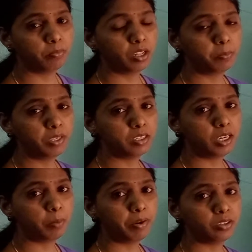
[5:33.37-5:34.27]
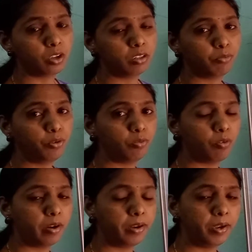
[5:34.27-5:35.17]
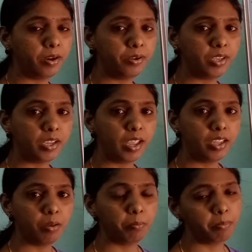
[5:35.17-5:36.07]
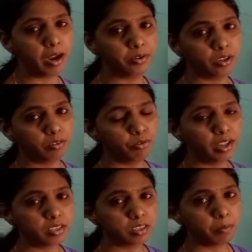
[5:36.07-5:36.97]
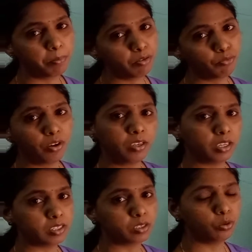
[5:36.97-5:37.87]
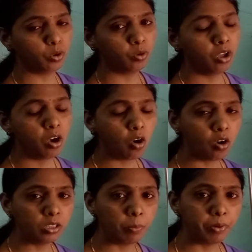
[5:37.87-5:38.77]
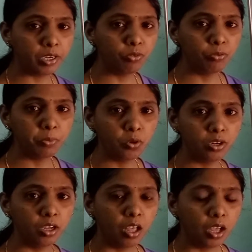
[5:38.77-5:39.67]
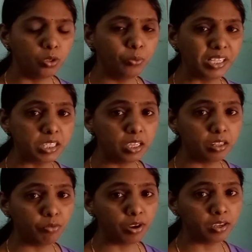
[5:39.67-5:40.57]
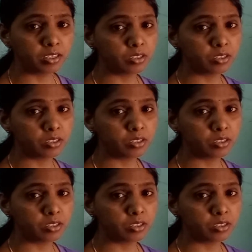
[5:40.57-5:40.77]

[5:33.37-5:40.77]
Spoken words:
That means it depends on the food for dead and decaying matter. For example, fungus. You know, on the bread mold, you will see the fungus.